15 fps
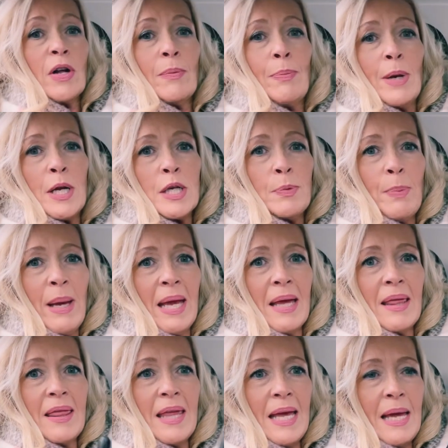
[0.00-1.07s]
blush pink
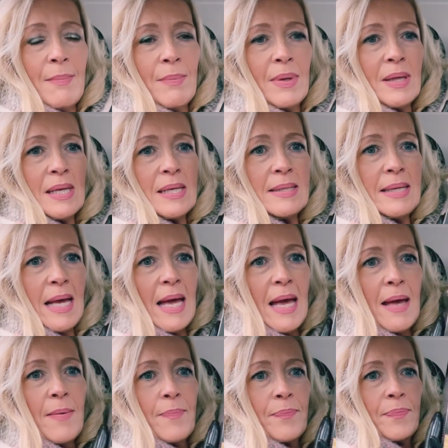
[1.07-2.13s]
theme this
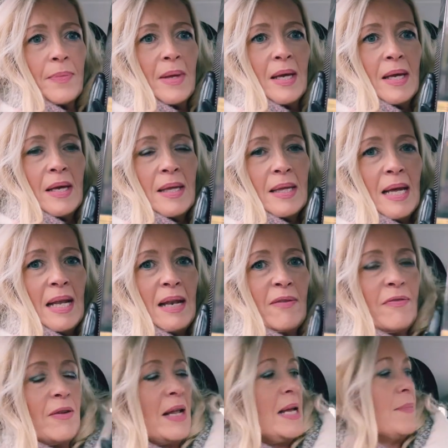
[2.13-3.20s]
year, they're
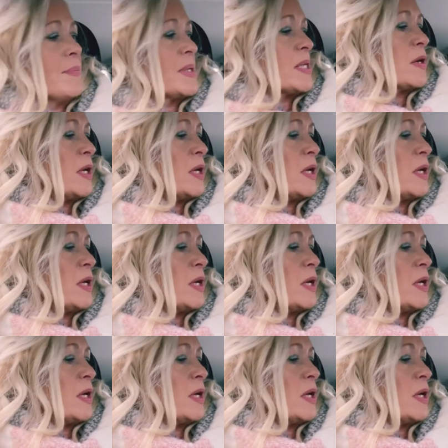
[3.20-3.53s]
lovely. So I'm